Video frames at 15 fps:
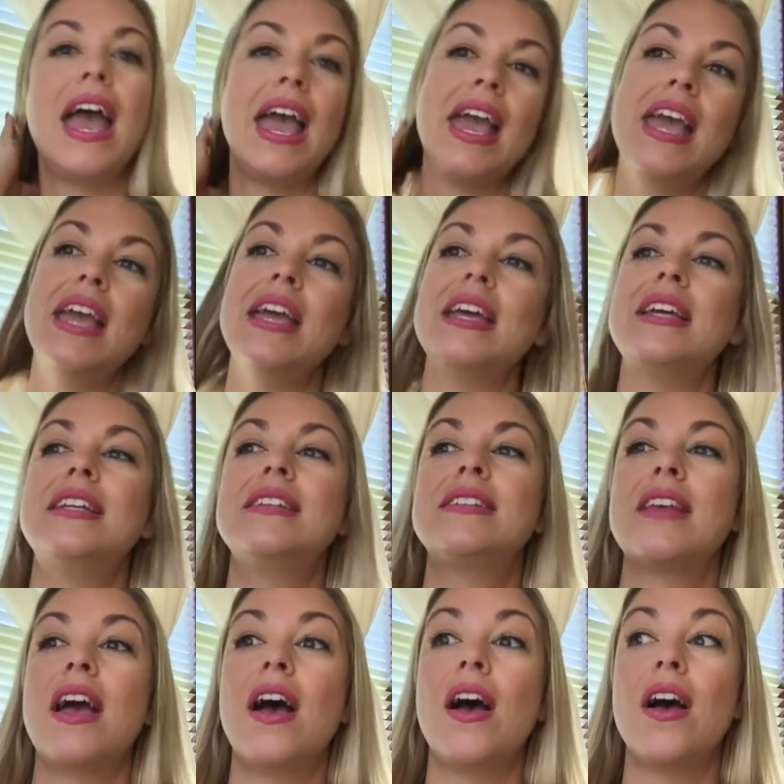
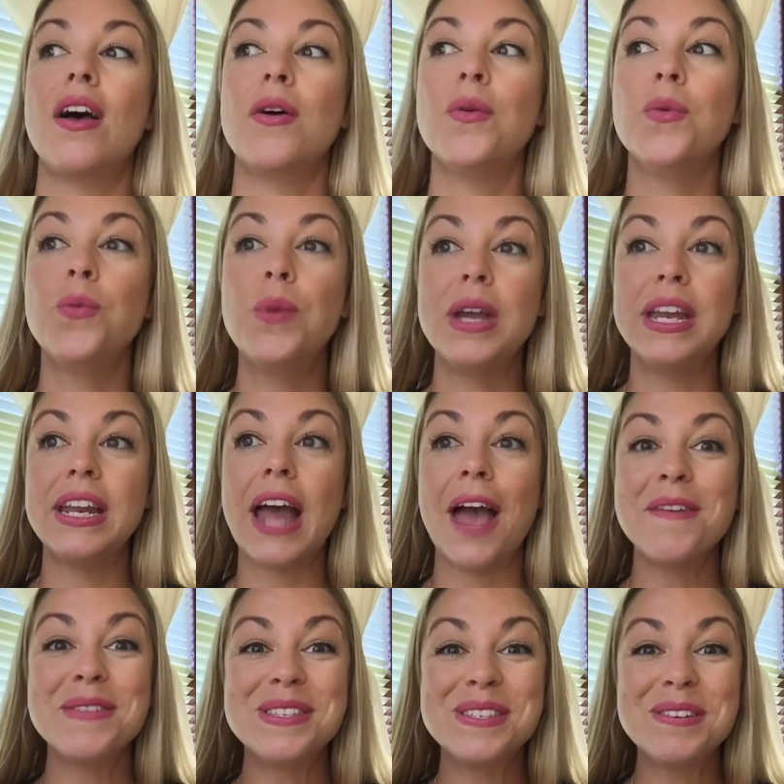And when
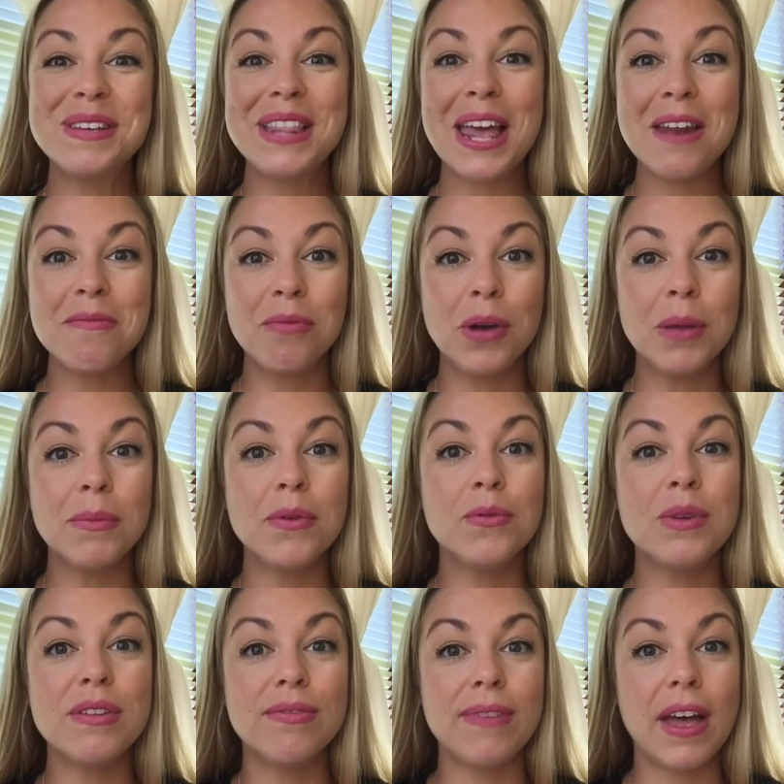I was doing that appointment,
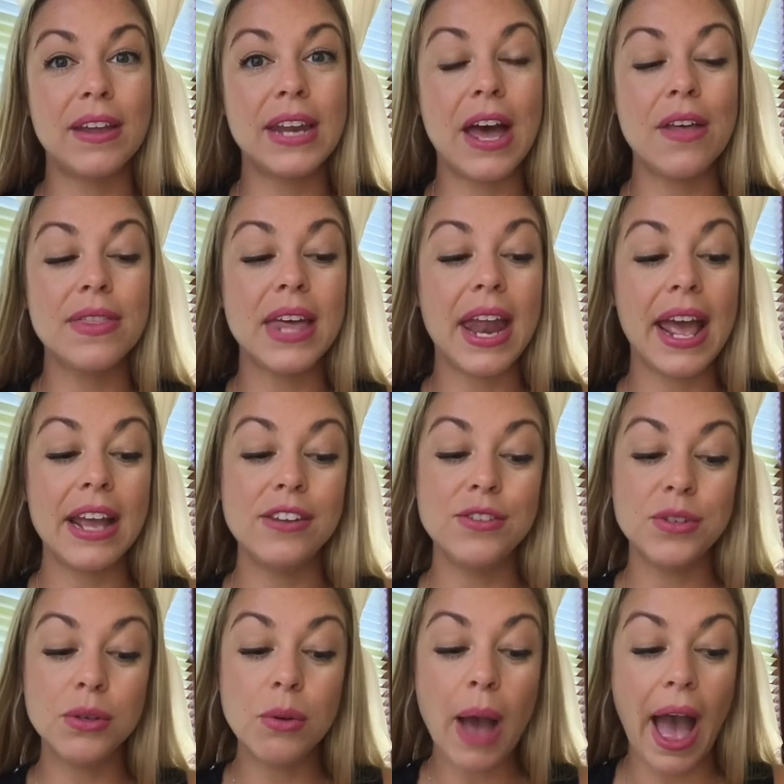we found out that I
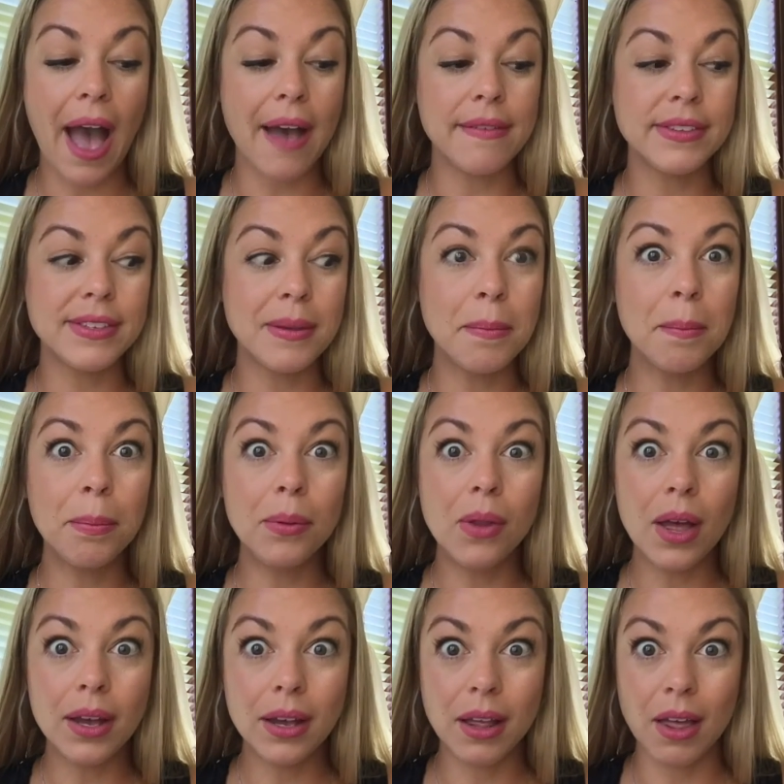do have some
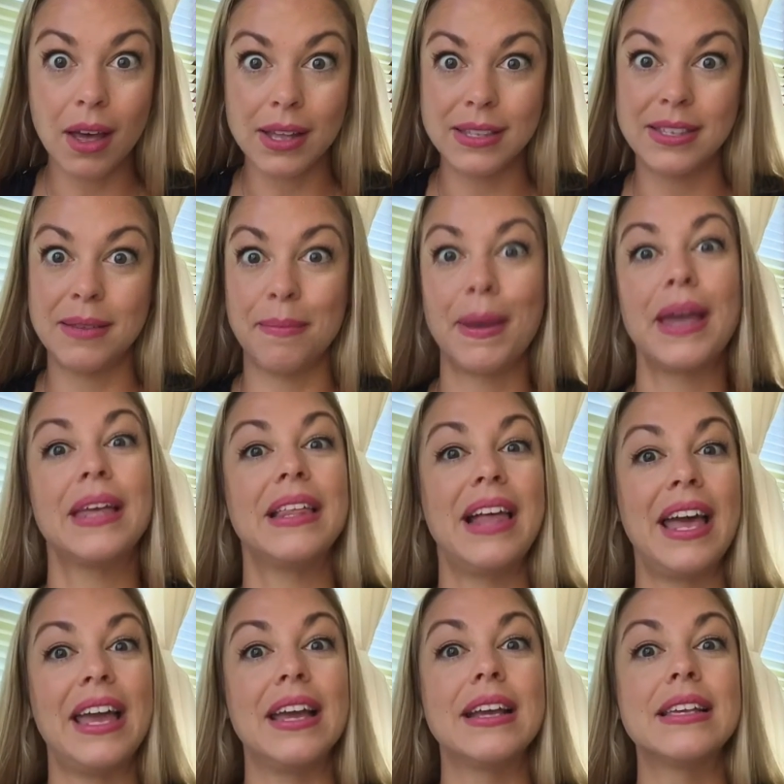blood clots in my
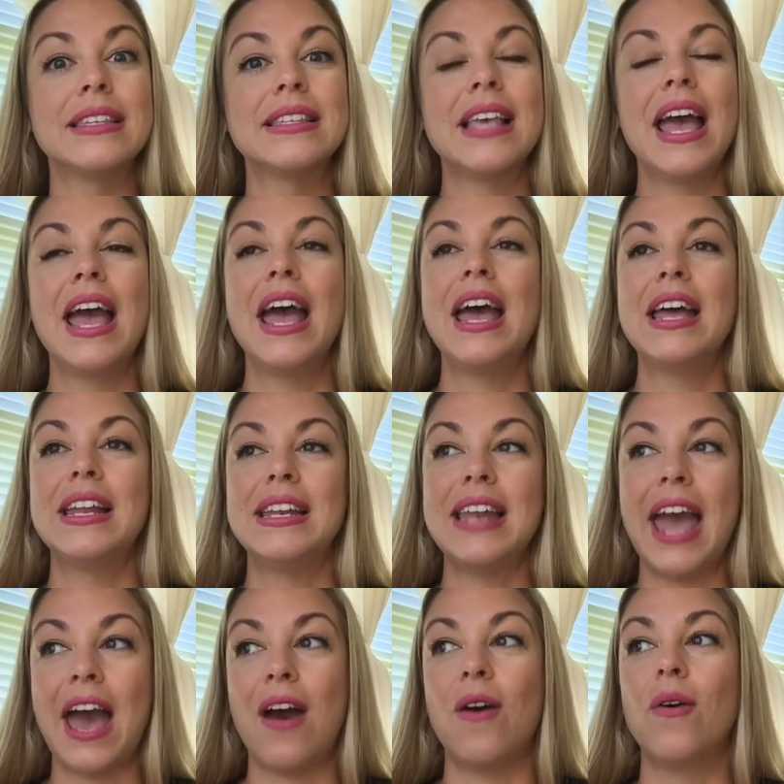legs.
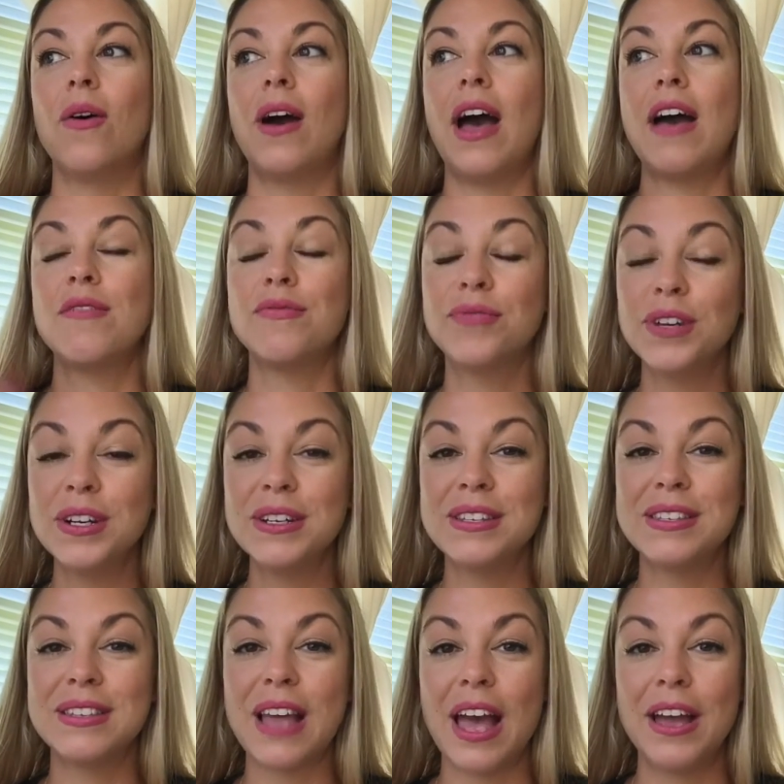Now, at
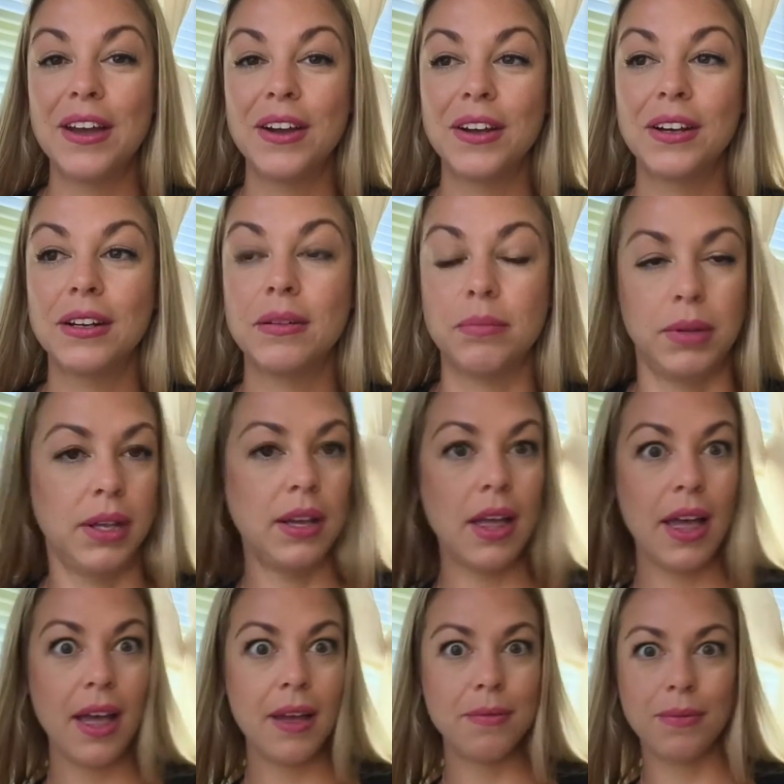first I heard, blood
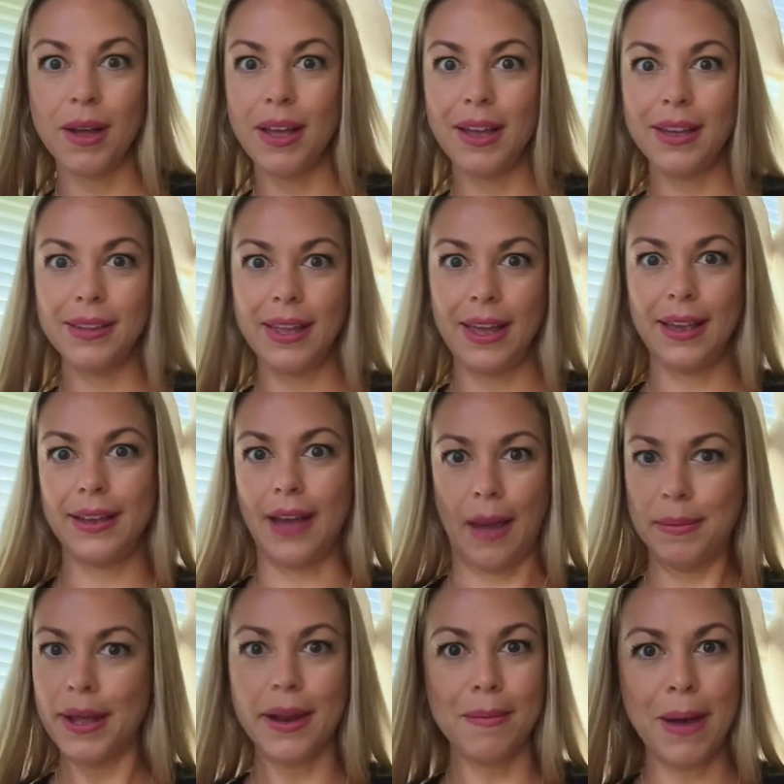clot? What? Like,
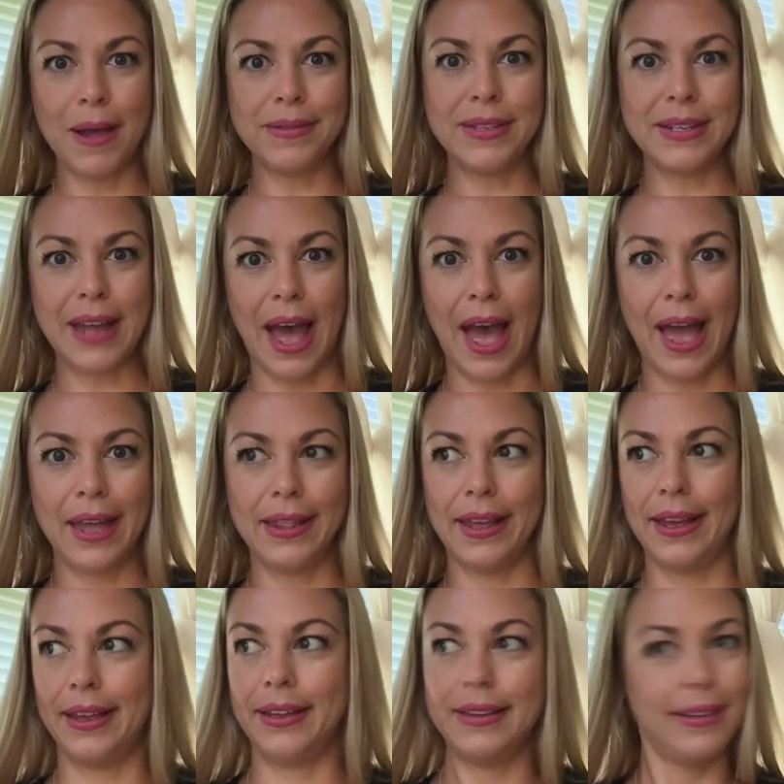I'm not about to die.
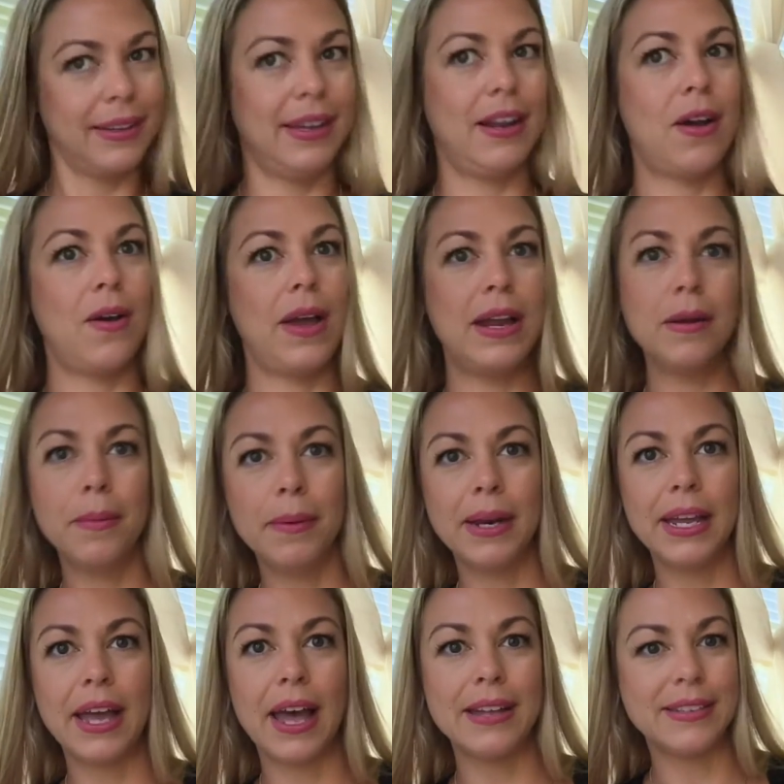Like, you know, ain't
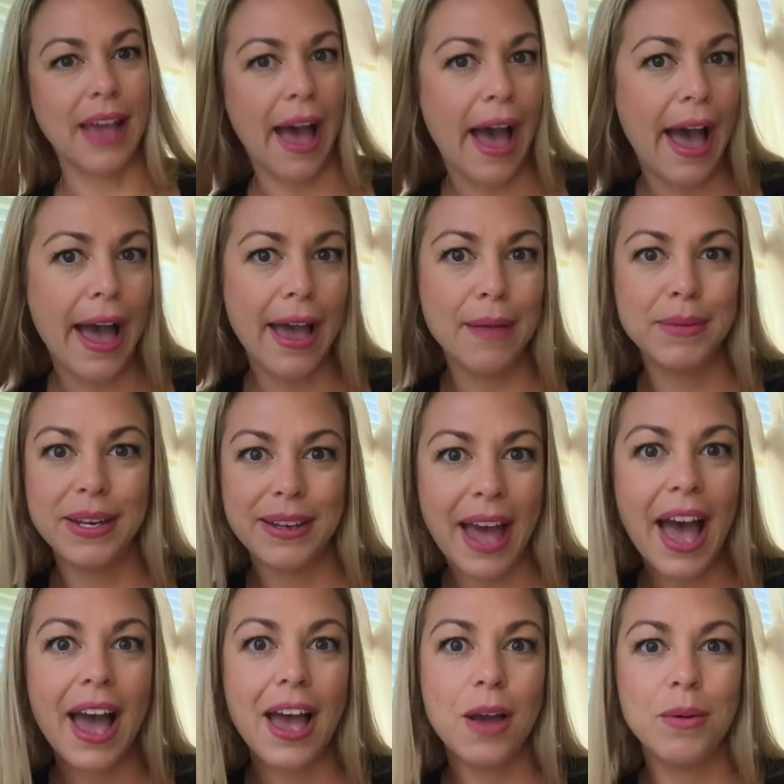nobody got time to
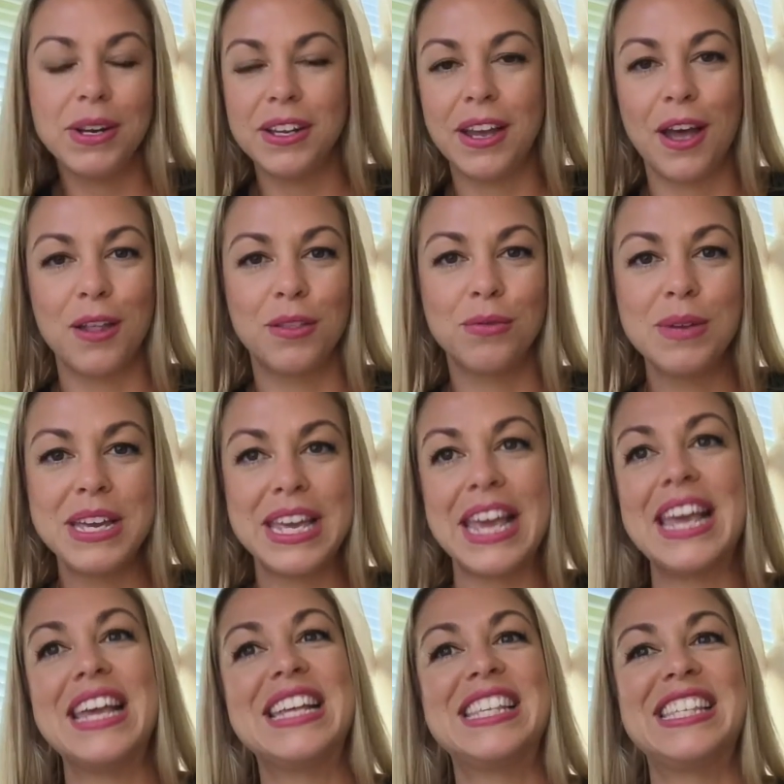die when you got 3
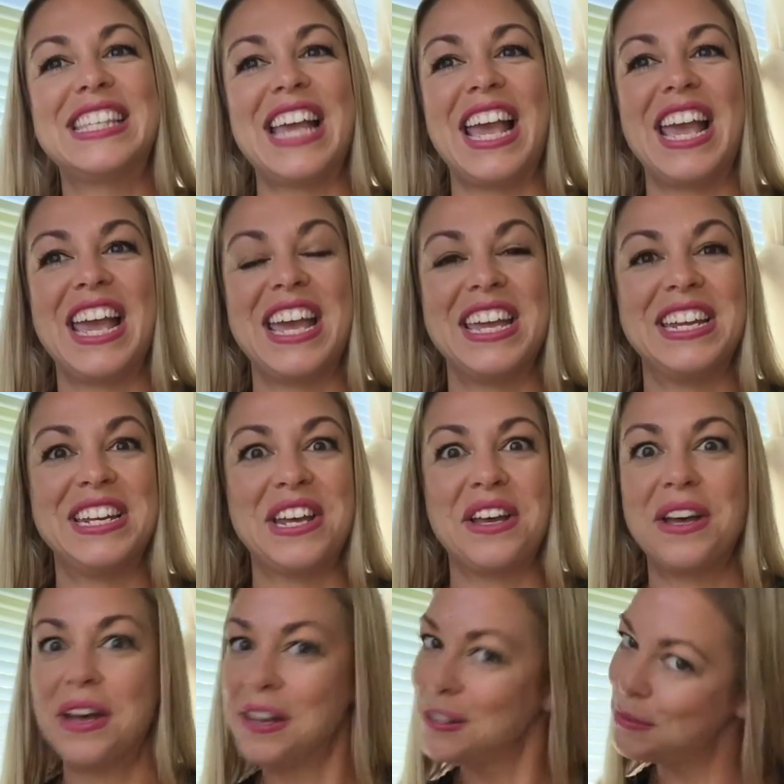kids and
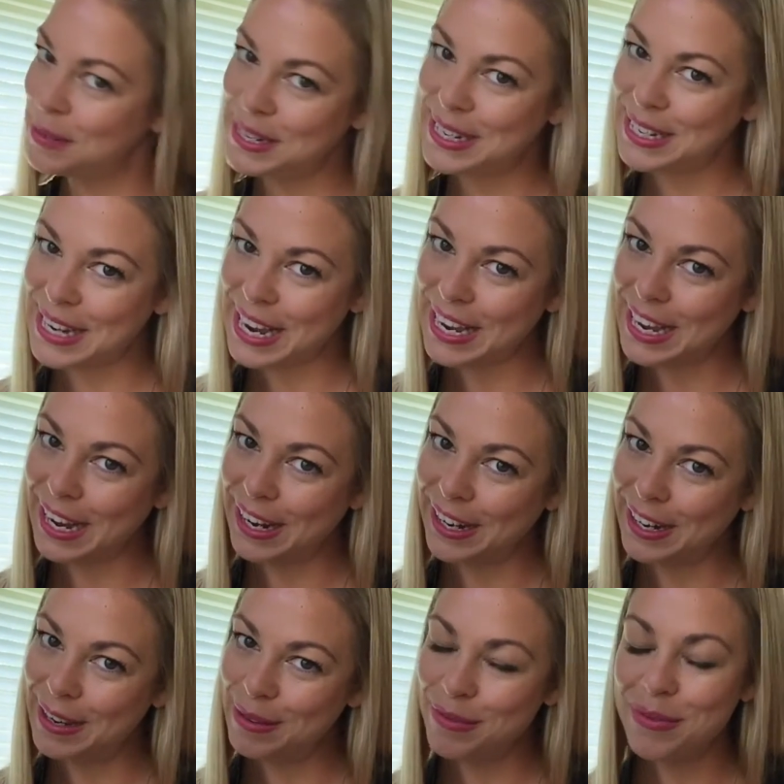a husband to take
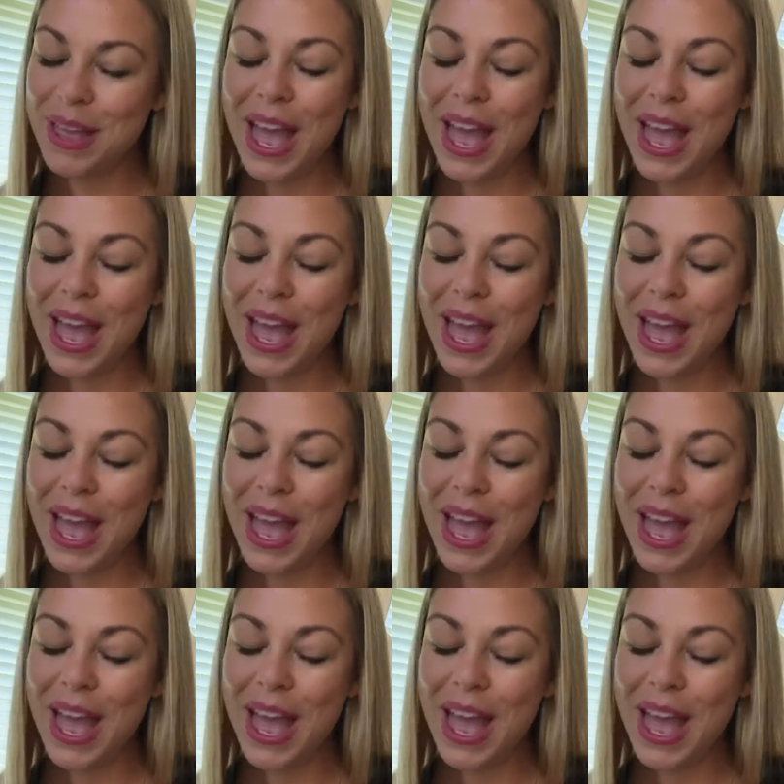care of.